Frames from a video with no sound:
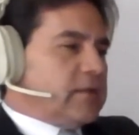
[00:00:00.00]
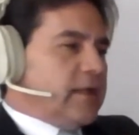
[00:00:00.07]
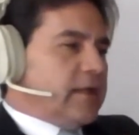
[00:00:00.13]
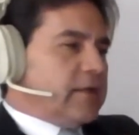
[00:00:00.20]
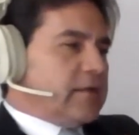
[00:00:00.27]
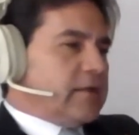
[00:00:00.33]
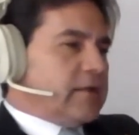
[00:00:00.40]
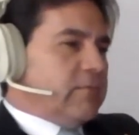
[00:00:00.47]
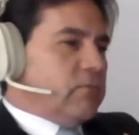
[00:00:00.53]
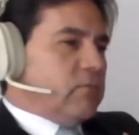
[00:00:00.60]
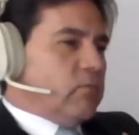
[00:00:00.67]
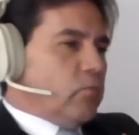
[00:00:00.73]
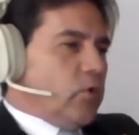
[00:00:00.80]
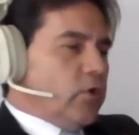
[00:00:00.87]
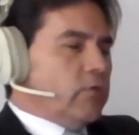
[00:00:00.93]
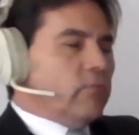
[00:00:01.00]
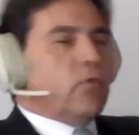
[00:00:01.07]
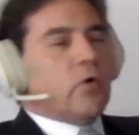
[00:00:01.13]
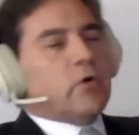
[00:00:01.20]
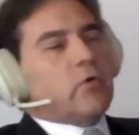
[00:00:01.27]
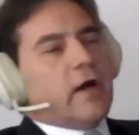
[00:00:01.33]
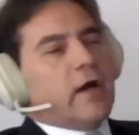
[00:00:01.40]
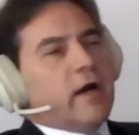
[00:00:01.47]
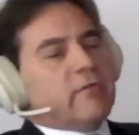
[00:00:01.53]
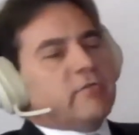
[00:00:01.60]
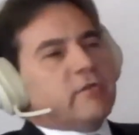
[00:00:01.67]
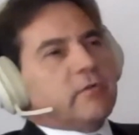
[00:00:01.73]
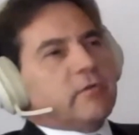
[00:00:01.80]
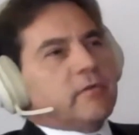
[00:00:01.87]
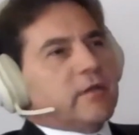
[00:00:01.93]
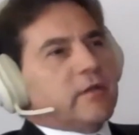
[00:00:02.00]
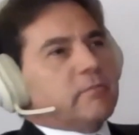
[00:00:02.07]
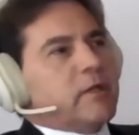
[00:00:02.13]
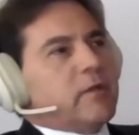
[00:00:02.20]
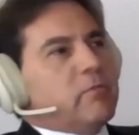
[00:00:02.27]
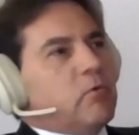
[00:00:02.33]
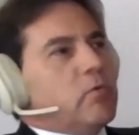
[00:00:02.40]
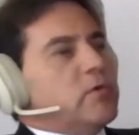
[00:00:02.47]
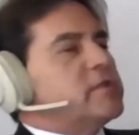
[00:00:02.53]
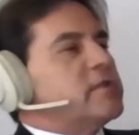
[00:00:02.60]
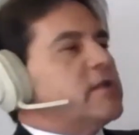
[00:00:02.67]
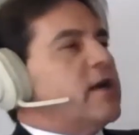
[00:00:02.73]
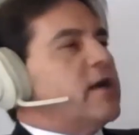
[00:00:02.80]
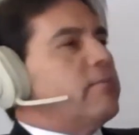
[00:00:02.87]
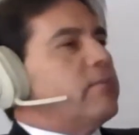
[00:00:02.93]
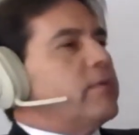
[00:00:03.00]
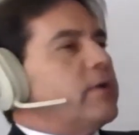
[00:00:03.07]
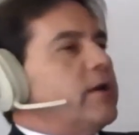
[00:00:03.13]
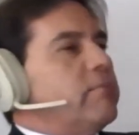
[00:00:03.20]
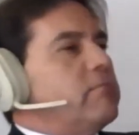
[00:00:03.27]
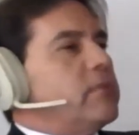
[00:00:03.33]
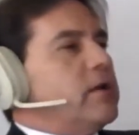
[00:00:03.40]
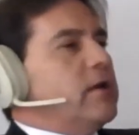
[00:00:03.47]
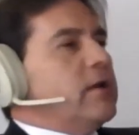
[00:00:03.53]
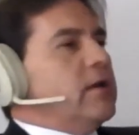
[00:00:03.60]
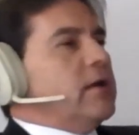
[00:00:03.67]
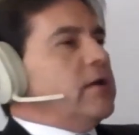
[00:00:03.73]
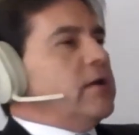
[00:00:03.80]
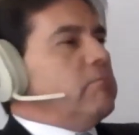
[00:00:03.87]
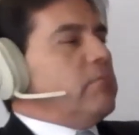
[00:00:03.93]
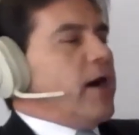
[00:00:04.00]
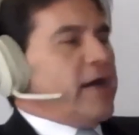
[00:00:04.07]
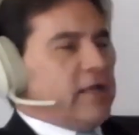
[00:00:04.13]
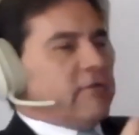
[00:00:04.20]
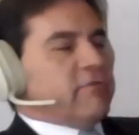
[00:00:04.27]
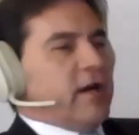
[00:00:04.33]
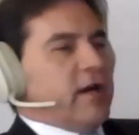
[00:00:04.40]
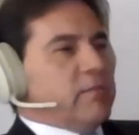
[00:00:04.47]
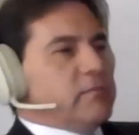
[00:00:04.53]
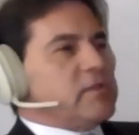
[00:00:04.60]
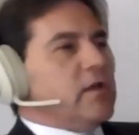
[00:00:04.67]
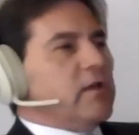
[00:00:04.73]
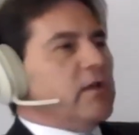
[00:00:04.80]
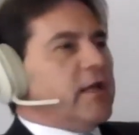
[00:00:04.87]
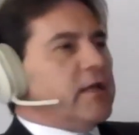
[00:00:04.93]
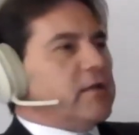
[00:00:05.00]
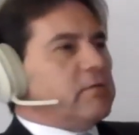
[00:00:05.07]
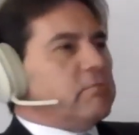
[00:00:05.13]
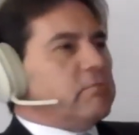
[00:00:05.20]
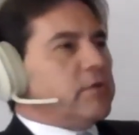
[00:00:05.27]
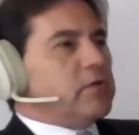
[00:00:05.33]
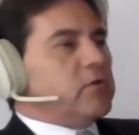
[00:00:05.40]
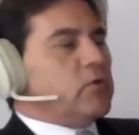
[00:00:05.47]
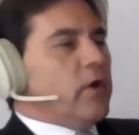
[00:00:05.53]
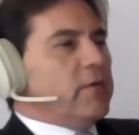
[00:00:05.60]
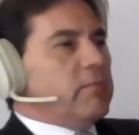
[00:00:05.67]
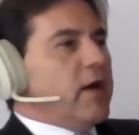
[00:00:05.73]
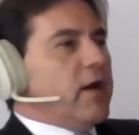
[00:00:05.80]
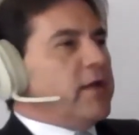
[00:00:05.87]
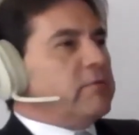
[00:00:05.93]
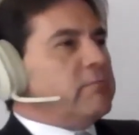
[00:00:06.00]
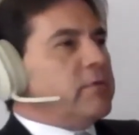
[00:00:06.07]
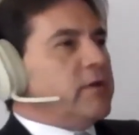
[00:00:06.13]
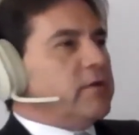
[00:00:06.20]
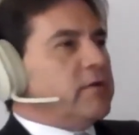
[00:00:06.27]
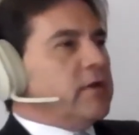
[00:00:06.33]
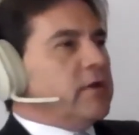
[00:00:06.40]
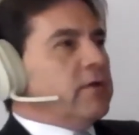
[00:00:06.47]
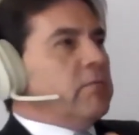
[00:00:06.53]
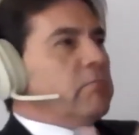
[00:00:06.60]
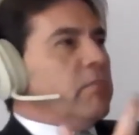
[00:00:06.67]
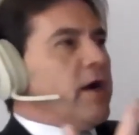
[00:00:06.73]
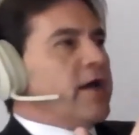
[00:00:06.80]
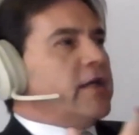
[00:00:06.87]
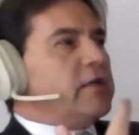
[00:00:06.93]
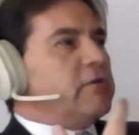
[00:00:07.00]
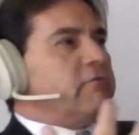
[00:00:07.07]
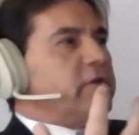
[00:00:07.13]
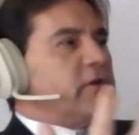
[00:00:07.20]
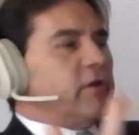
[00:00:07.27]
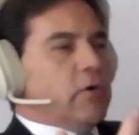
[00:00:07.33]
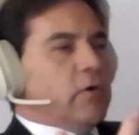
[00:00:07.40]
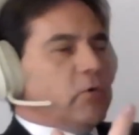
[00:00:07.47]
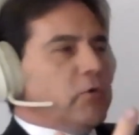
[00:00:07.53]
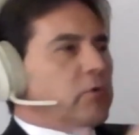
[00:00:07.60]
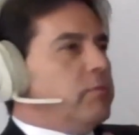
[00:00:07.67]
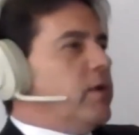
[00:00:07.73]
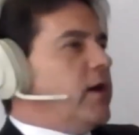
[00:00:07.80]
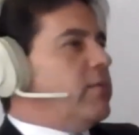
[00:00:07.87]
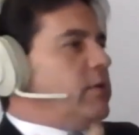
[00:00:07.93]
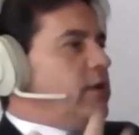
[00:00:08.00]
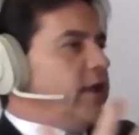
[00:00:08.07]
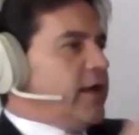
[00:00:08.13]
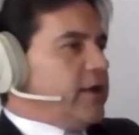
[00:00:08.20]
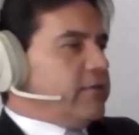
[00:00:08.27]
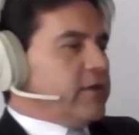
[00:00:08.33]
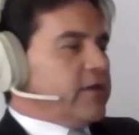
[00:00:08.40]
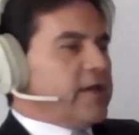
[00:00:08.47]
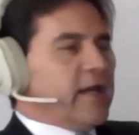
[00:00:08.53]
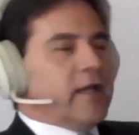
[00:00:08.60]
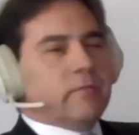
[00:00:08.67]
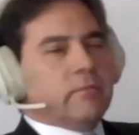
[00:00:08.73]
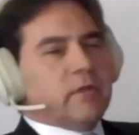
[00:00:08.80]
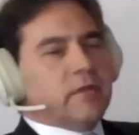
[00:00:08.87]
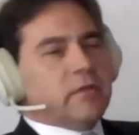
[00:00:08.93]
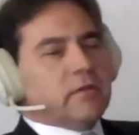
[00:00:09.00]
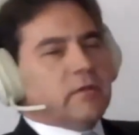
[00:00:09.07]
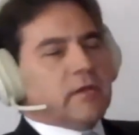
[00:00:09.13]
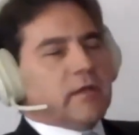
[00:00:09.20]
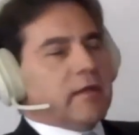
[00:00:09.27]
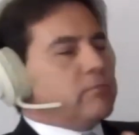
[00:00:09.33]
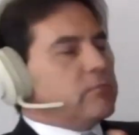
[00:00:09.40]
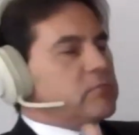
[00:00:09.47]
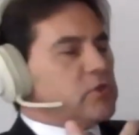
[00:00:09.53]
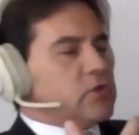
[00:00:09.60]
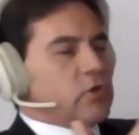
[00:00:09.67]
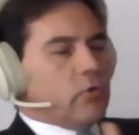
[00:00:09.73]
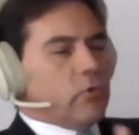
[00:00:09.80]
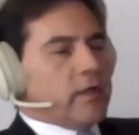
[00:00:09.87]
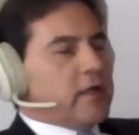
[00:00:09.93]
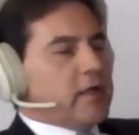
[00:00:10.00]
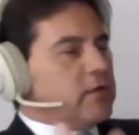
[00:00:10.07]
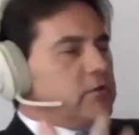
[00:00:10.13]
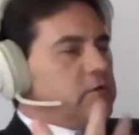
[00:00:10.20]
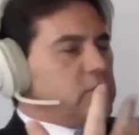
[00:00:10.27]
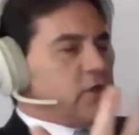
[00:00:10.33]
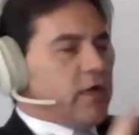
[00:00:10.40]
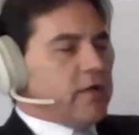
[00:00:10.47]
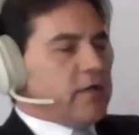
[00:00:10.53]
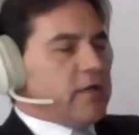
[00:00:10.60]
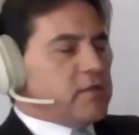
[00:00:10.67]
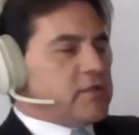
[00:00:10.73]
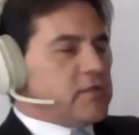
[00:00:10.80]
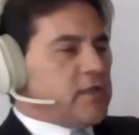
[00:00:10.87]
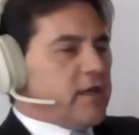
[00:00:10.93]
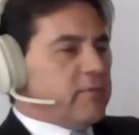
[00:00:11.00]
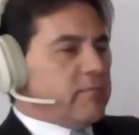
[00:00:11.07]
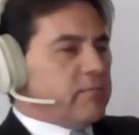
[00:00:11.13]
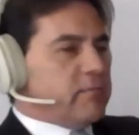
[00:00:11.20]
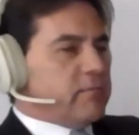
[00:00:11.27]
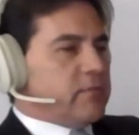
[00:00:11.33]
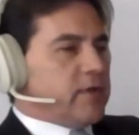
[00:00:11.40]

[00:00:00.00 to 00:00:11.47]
like World of Warcraft, that people would set up mining farms, not like Bitcoin mining, but mining for gold by playing the game in Korean, Chinese type